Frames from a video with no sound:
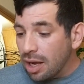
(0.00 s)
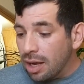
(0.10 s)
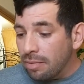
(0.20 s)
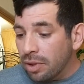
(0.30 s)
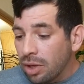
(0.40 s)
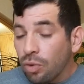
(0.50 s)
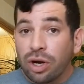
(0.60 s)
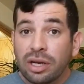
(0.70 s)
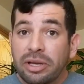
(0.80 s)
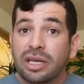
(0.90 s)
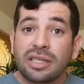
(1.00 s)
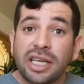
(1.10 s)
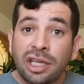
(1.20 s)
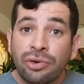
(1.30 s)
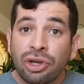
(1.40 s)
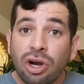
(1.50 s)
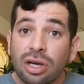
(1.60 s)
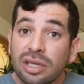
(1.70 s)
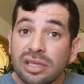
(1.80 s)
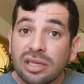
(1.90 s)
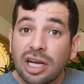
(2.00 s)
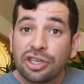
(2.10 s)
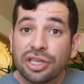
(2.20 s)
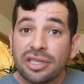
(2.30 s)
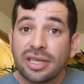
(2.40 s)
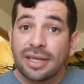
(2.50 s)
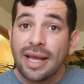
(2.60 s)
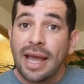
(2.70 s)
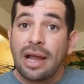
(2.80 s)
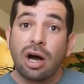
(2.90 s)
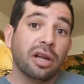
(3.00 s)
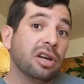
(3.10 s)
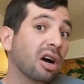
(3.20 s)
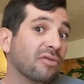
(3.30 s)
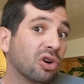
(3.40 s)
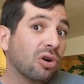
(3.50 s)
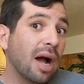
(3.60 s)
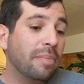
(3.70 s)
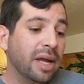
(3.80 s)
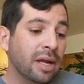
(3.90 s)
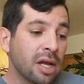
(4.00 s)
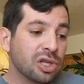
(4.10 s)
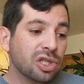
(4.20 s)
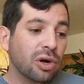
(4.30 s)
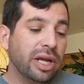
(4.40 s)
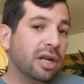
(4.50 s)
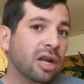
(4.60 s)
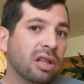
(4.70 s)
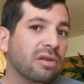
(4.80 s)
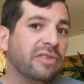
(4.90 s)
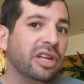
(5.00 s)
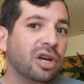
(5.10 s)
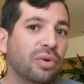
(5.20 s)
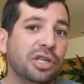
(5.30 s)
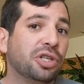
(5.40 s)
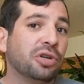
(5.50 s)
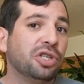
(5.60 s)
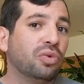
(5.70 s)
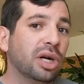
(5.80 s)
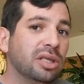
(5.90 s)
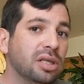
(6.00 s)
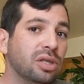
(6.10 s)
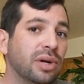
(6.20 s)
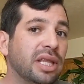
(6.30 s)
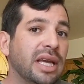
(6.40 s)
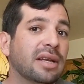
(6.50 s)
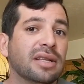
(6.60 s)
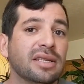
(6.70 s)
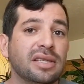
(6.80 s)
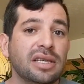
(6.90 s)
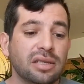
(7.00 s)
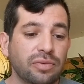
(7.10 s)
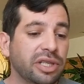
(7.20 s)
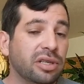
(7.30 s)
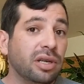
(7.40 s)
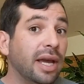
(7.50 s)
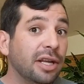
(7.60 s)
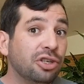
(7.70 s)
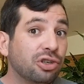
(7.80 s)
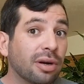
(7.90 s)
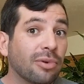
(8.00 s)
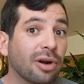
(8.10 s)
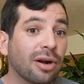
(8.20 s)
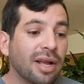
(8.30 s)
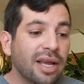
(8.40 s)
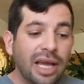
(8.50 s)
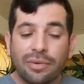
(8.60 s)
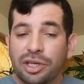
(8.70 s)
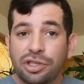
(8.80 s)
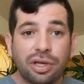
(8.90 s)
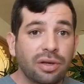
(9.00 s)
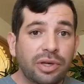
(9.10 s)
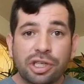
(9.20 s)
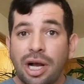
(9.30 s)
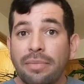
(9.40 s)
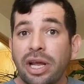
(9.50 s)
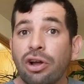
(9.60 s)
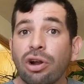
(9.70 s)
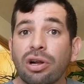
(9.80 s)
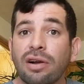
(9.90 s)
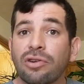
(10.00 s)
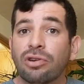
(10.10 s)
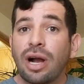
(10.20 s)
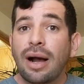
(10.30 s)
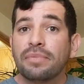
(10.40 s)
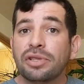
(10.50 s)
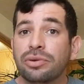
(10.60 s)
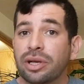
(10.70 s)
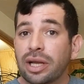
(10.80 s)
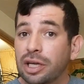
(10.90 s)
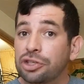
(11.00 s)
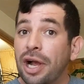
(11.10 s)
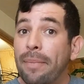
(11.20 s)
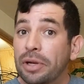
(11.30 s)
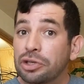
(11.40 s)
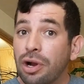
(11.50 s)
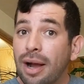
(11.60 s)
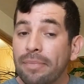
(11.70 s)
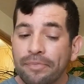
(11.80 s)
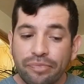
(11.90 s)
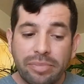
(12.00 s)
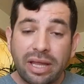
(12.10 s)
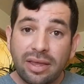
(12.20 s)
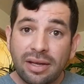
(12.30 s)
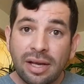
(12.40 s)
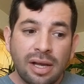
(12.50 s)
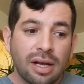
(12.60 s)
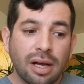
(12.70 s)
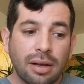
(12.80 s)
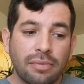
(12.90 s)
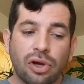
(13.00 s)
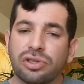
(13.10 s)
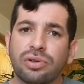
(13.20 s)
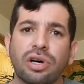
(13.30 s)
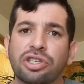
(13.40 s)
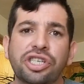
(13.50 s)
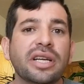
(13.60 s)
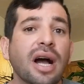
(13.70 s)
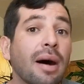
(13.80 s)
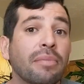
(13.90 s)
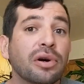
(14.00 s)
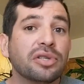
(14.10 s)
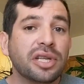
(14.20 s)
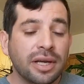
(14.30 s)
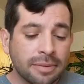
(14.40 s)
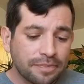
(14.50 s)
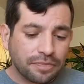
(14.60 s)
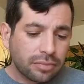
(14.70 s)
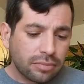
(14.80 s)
We're going to be continuing our discussion today on cover cropping. So in another video we showed you what to do at the end of the season. We took a hedge trimmer and we chopped down our cover crops doing like a chop and drop method, also called sheet composting.